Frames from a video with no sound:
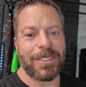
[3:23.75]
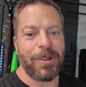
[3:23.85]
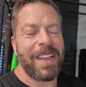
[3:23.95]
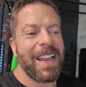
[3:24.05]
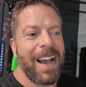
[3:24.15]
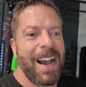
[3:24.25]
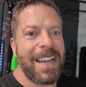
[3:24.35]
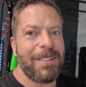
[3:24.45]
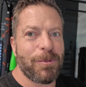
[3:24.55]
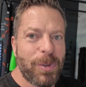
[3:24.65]
So
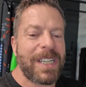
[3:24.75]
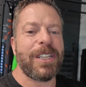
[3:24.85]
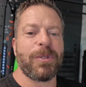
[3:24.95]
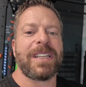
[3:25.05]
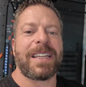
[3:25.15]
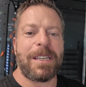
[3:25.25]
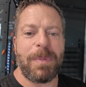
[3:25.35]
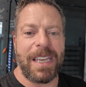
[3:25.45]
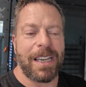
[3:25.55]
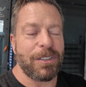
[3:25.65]
I really like
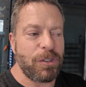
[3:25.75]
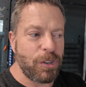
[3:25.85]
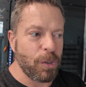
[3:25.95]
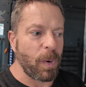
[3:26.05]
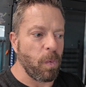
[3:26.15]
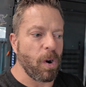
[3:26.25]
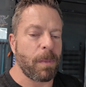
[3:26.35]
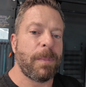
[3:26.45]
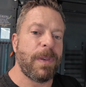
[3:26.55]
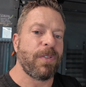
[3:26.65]
being super
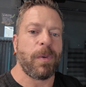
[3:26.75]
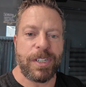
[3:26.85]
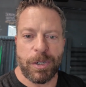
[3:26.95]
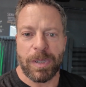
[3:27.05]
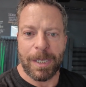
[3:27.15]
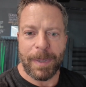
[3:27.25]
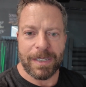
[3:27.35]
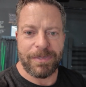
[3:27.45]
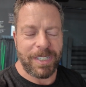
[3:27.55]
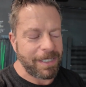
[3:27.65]
warm before we do Olympic
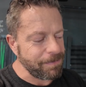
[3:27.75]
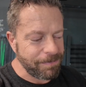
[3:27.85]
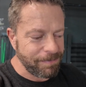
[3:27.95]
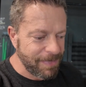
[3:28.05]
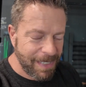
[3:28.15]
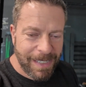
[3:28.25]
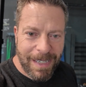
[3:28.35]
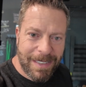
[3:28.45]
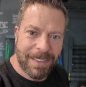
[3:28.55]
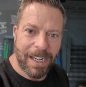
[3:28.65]
lifting.
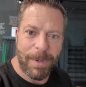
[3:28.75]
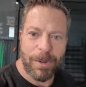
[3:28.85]
This is gonna be